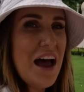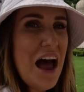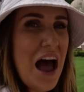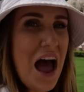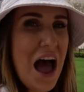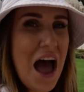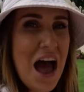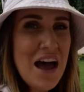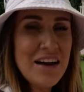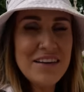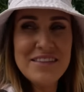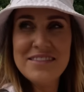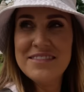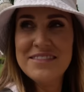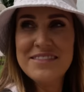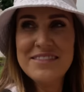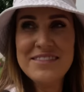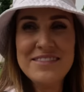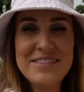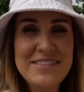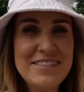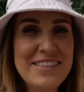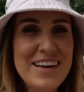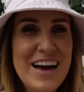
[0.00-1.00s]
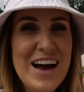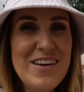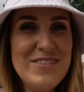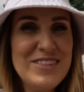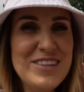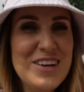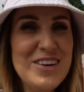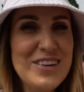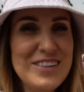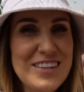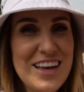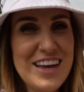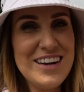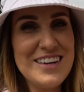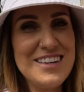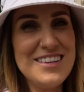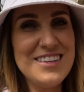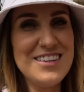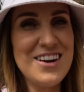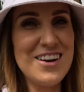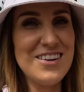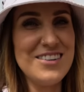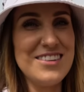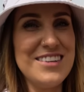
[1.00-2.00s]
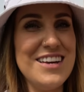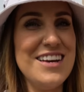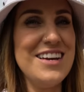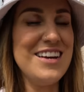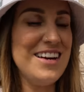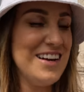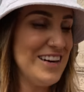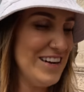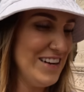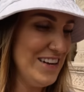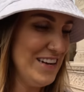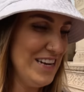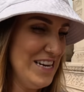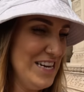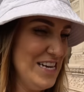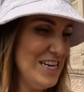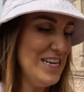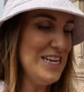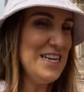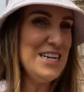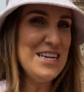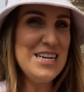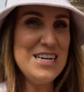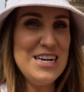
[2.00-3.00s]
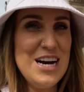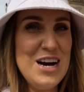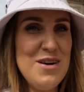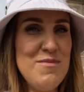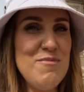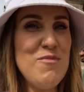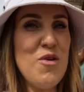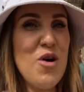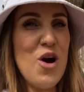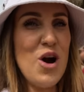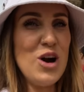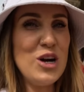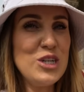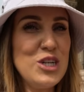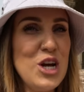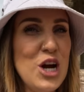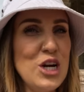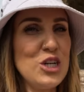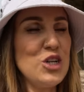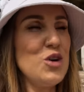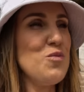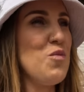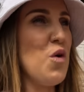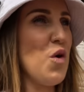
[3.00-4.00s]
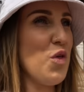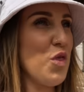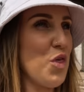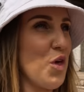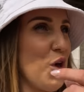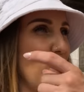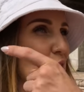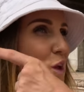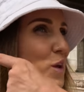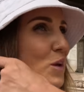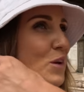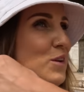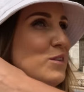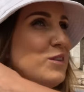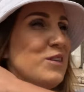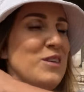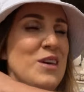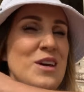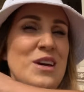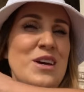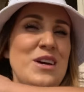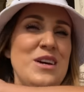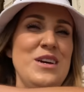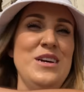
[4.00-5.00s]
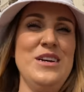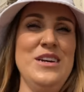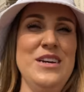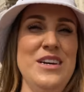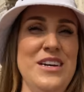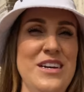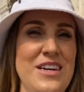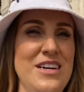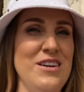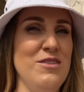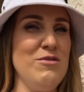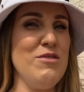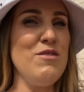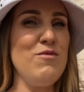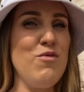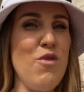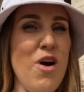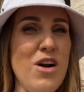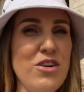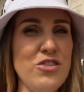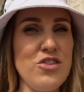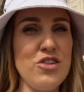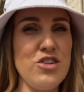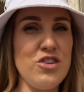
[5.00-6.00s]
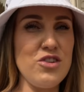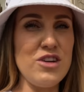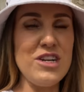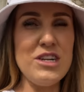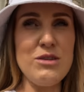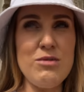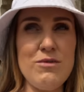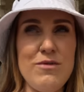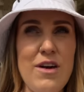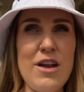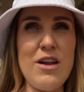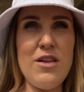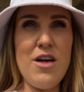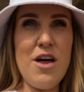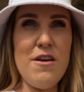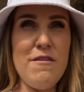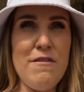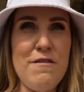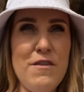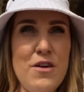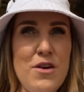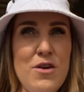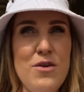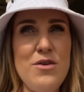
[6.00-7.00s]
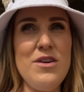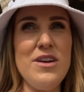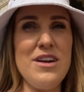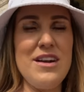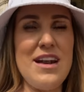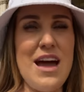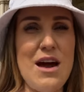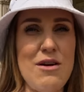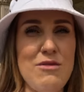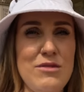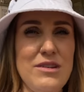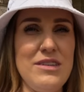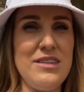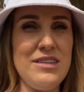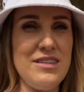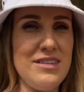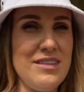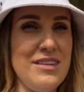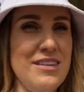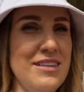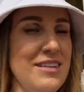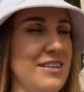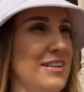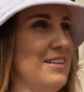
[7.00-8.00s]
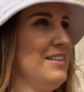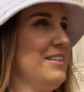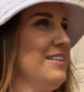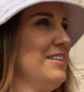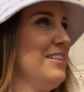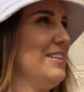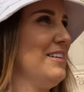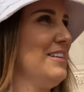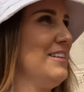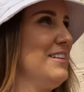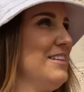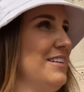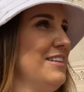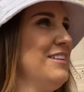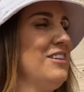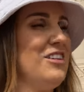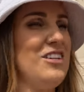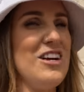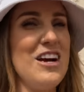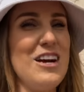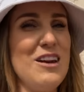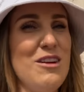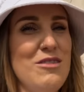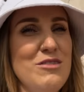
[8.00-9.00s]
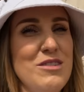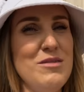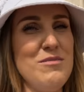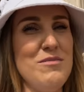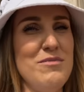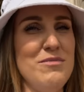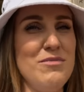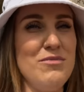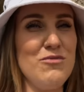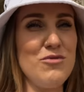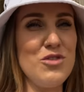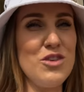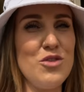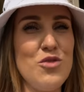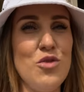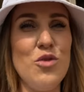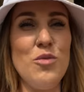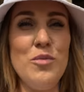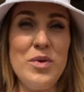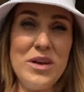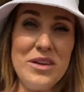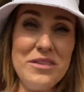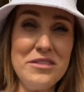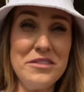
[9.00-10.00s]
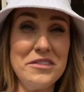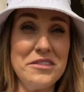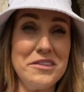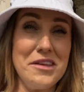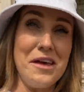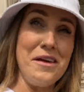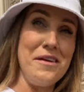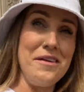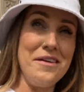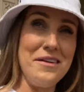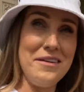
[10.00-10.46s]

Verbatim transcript: Ah! I'm so excited to start seeing more architecture, more things. We've walked the streets, we've ate a lot of food, and now it's checking out some really cool buildings.